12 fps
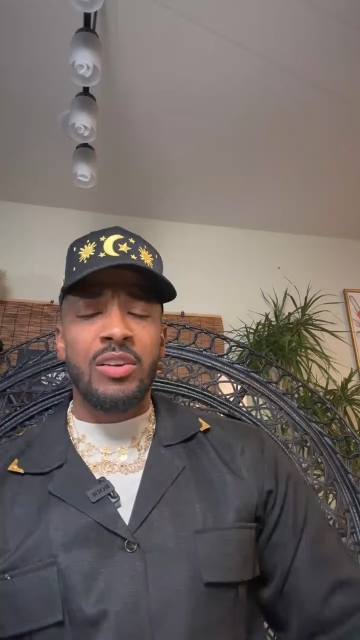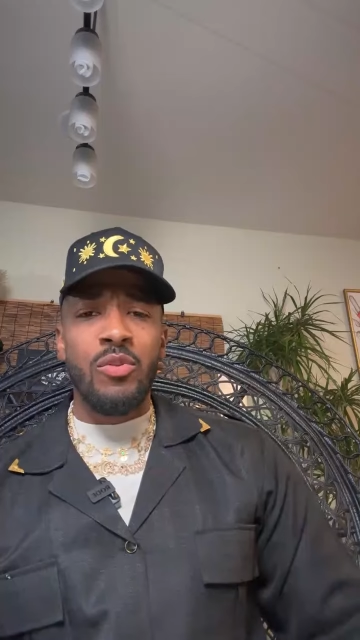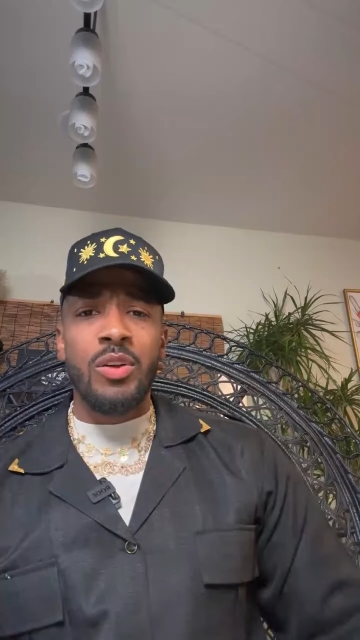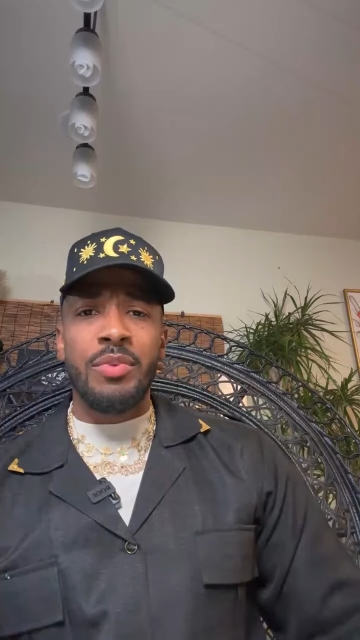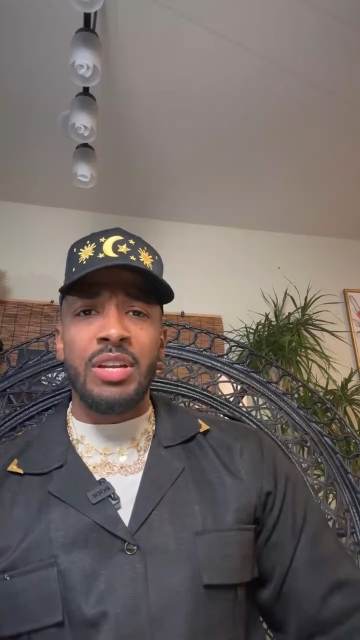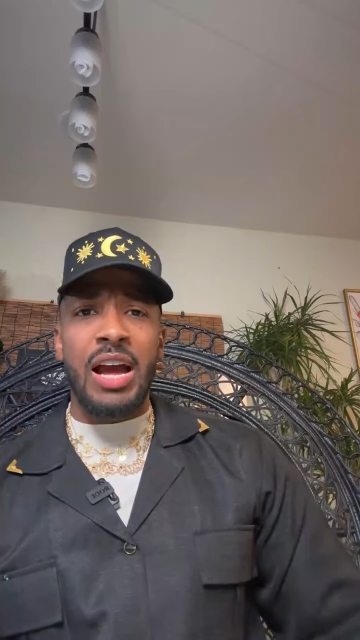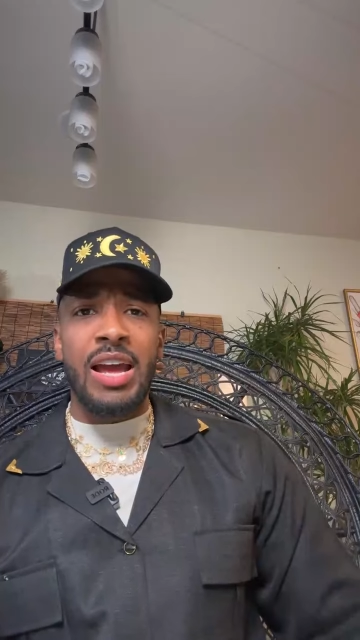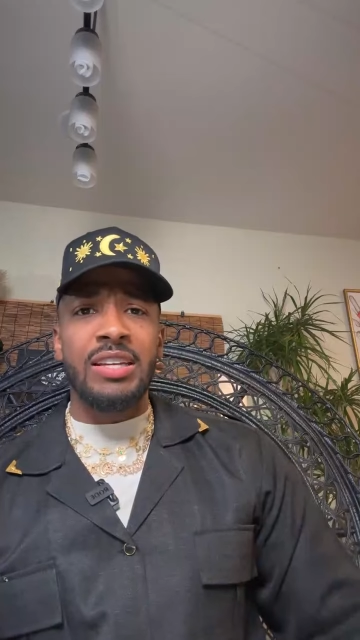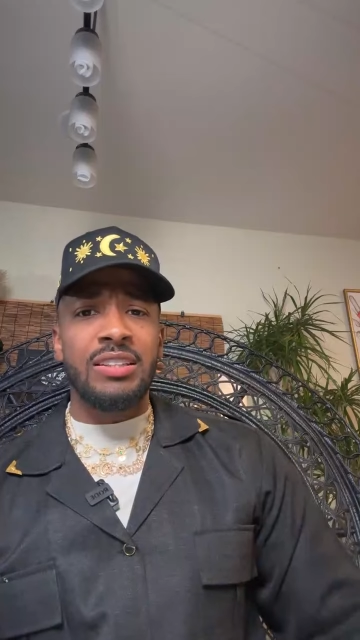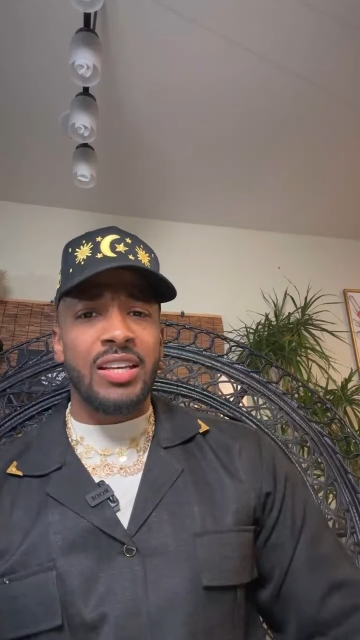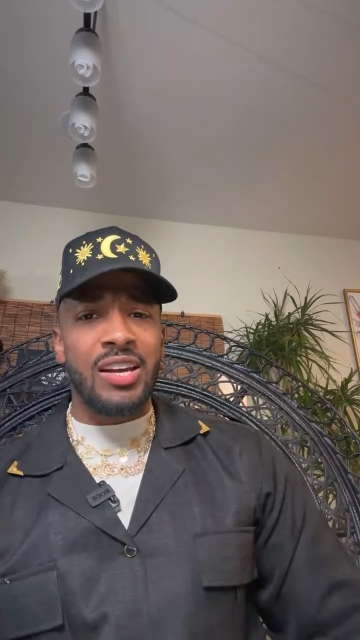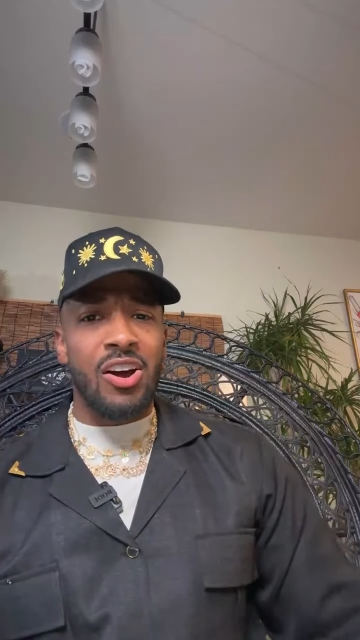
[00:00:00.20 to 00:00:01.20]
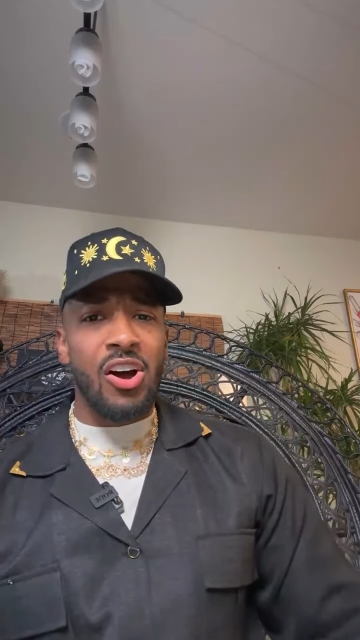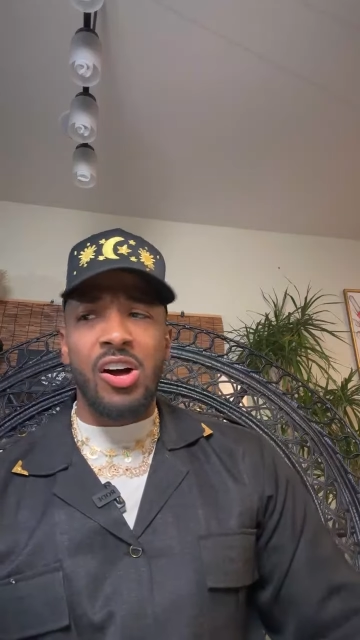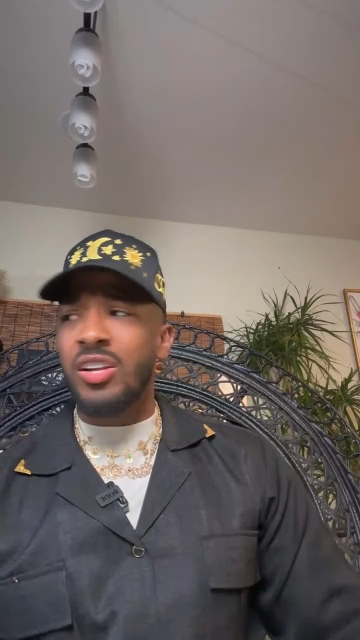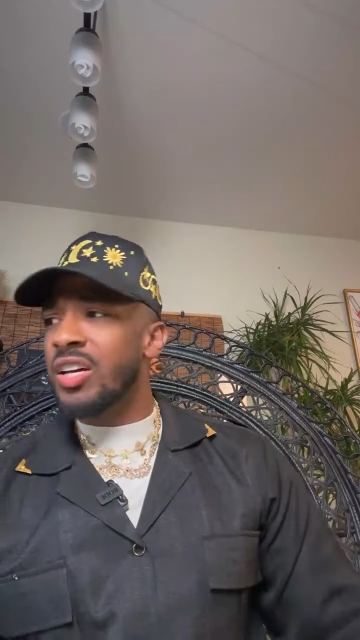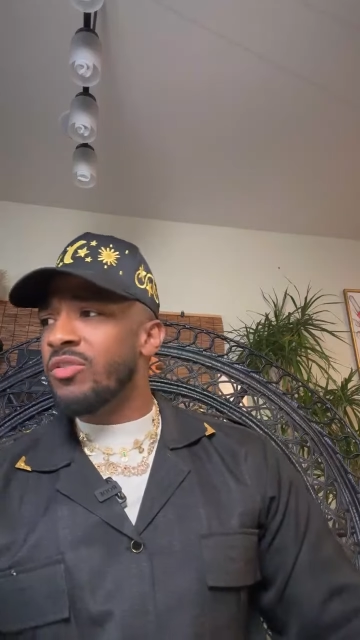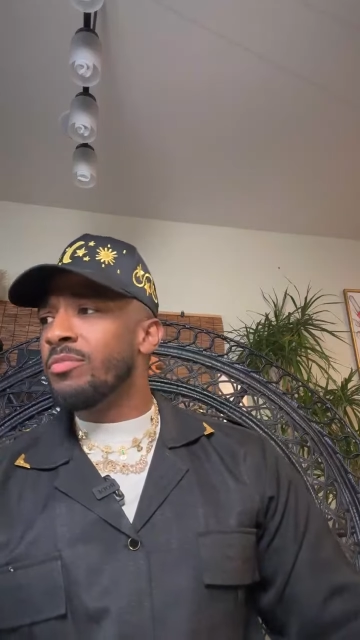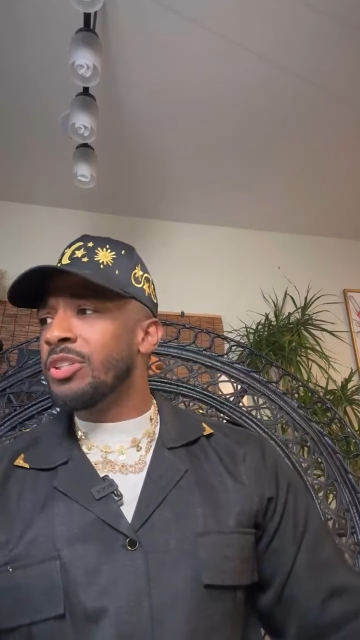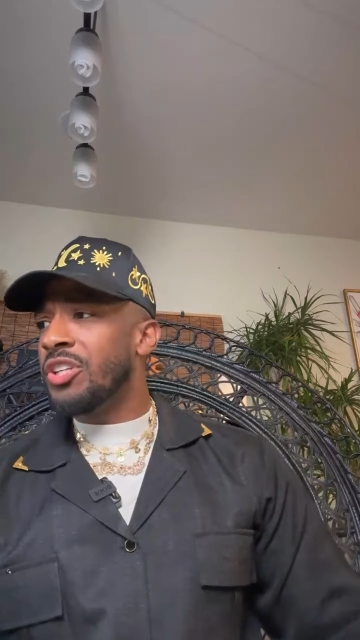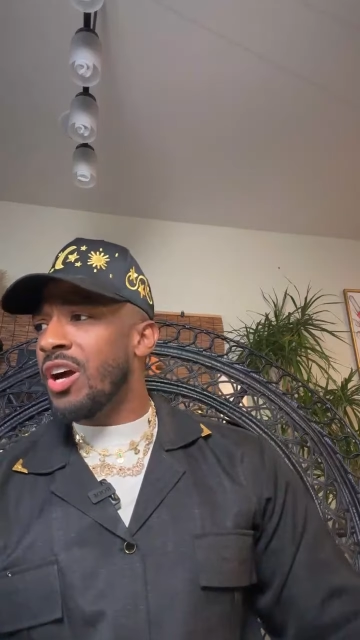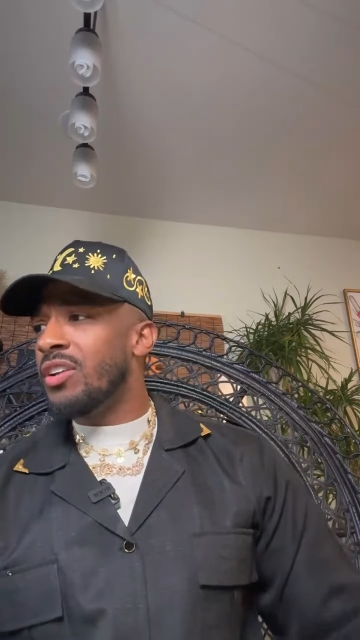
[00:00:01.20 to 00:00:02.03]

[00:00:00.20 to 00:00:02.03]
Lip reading: Some women, I ain't saying all of them, but